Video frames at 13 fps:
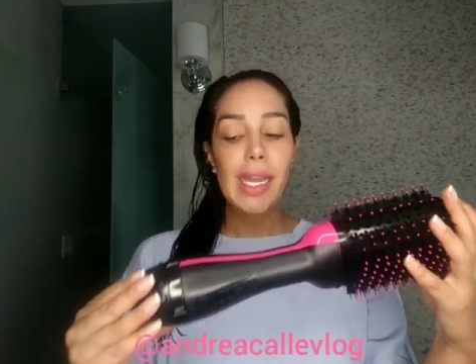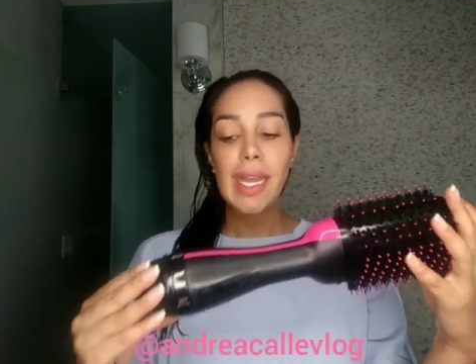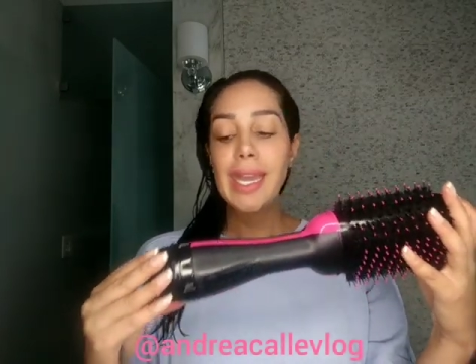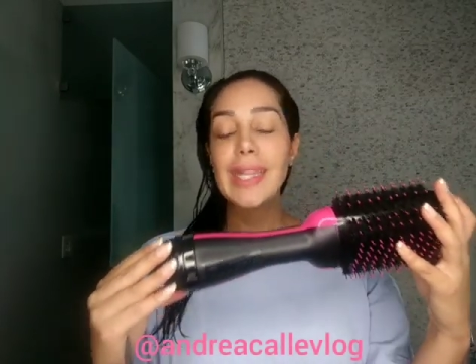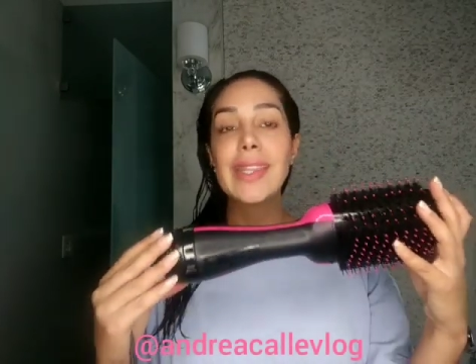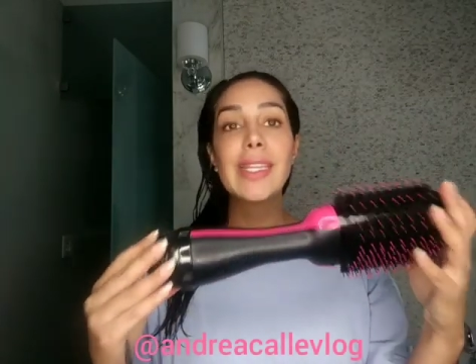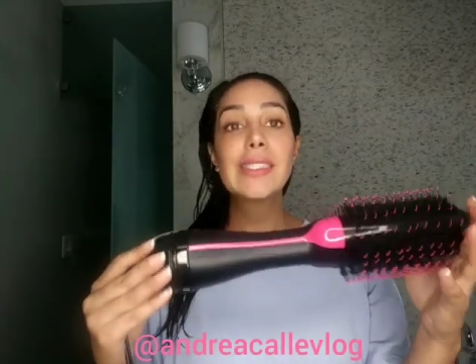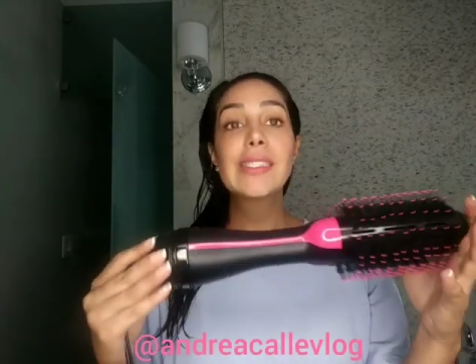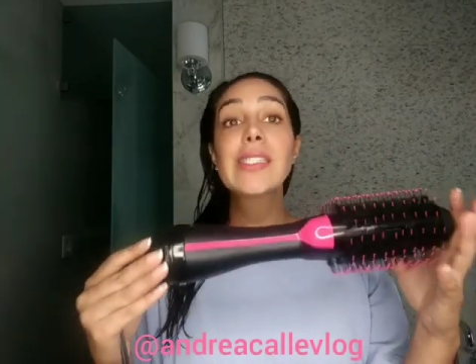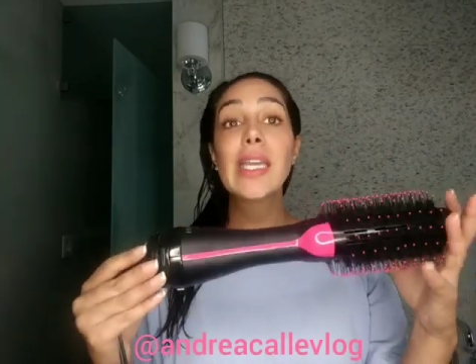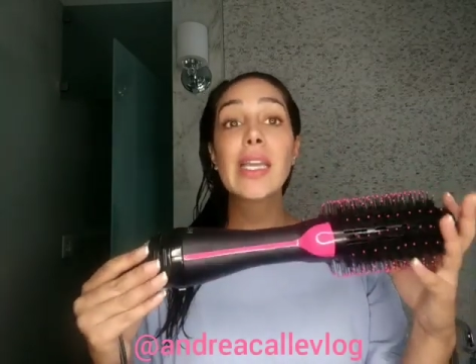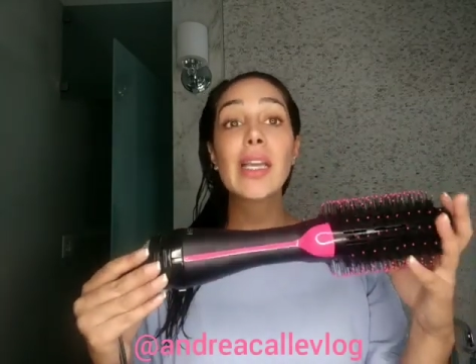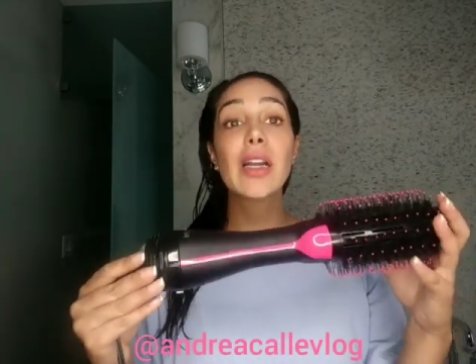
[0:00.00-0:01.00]
And this
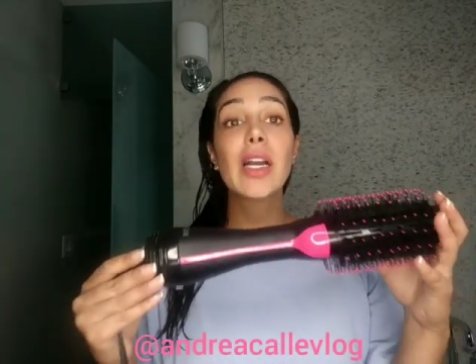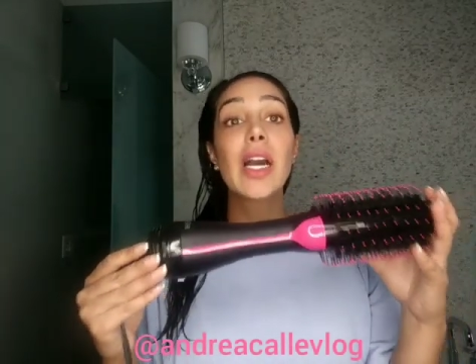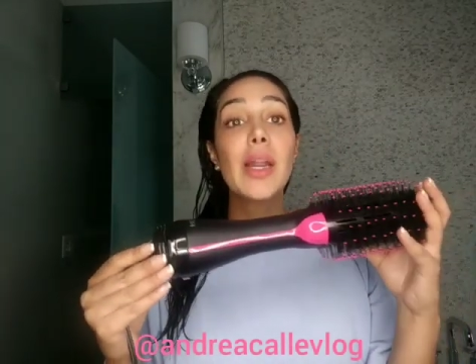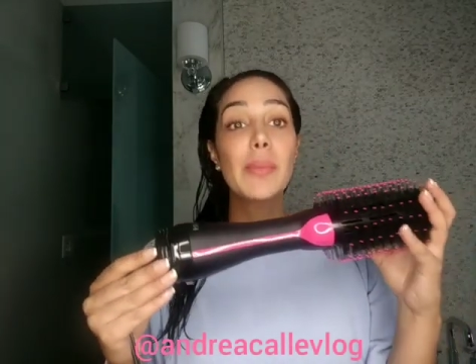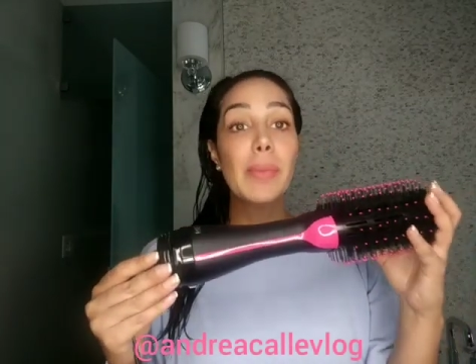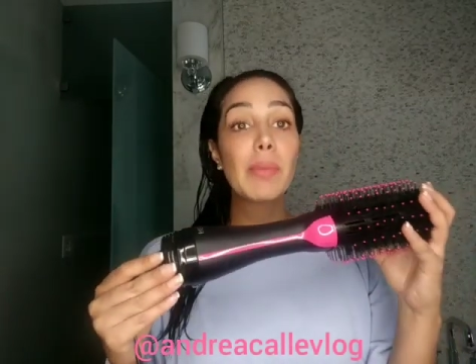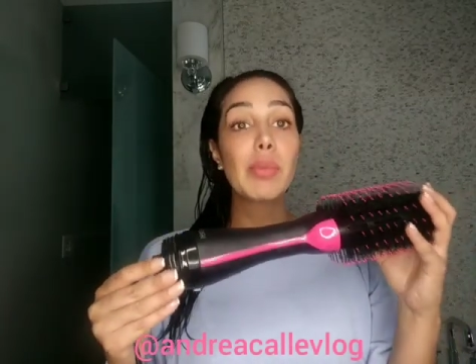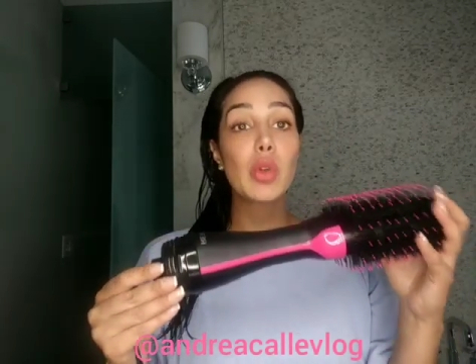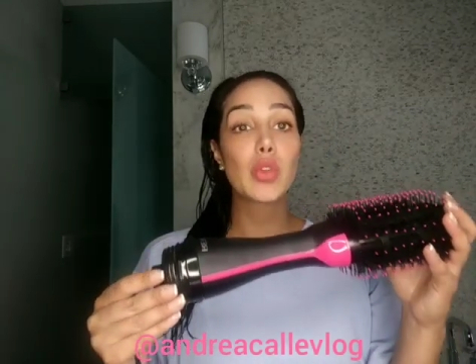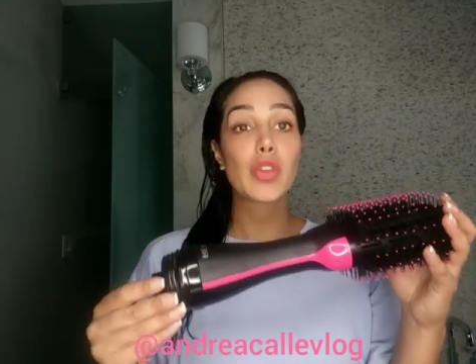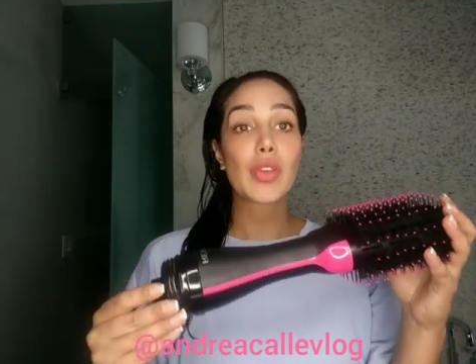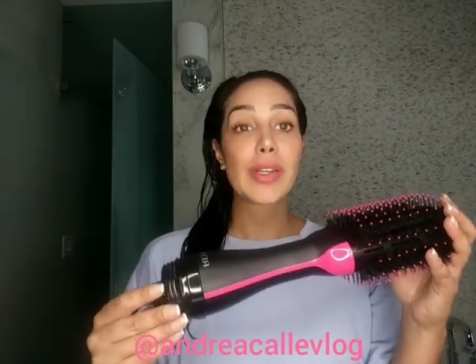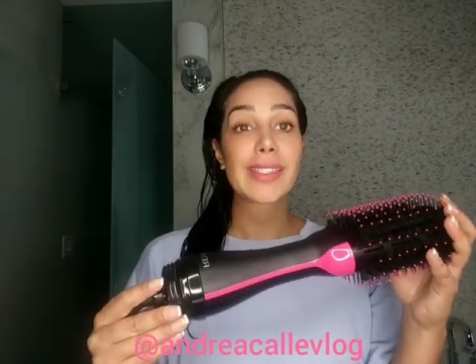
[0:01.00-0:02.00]
thing cut my blow
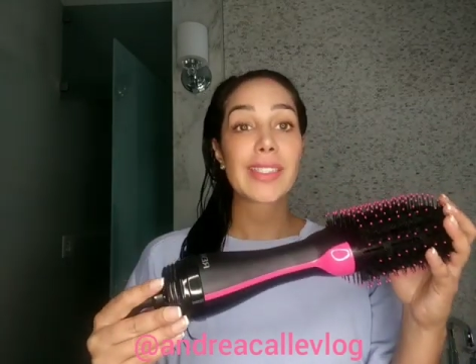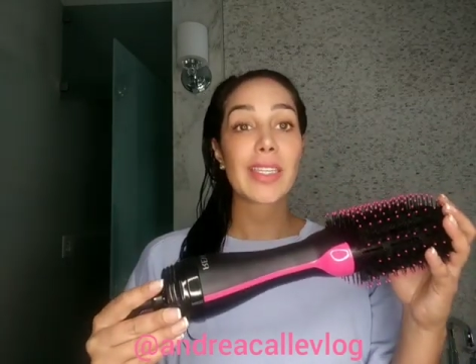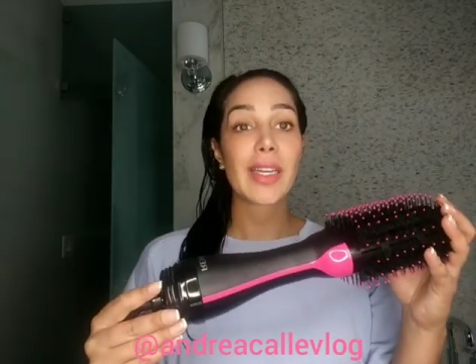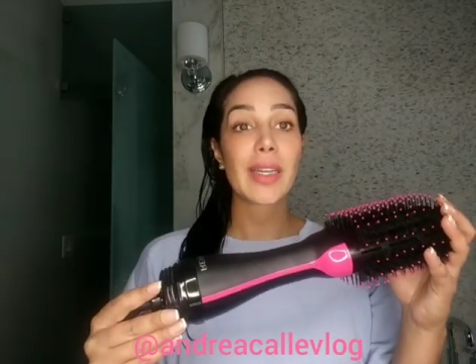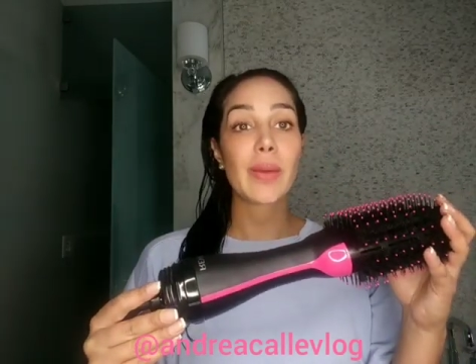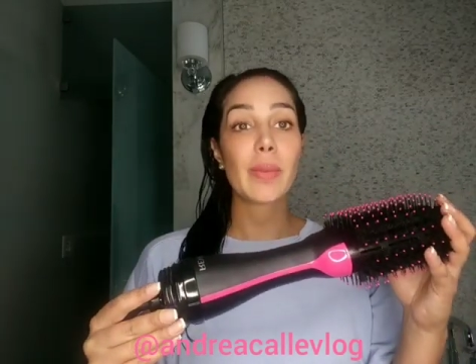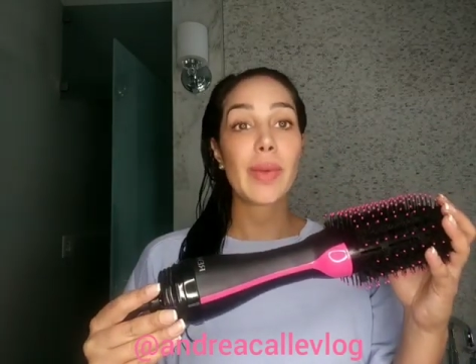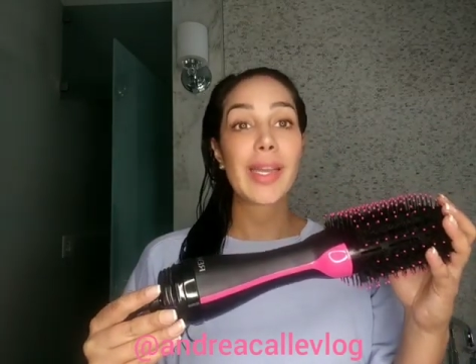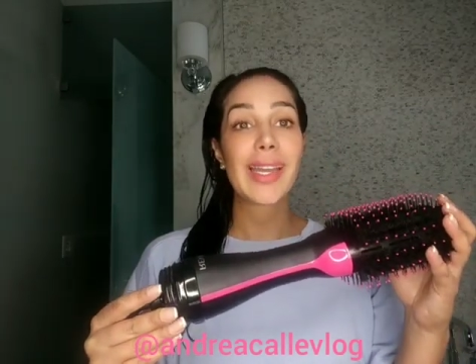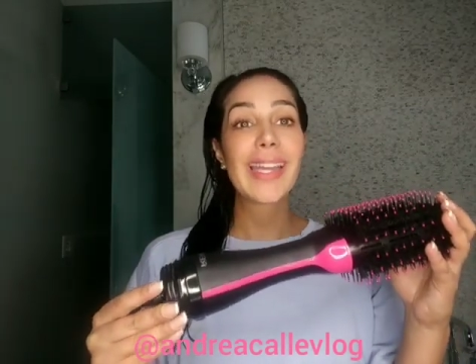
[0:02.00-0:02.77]
drying time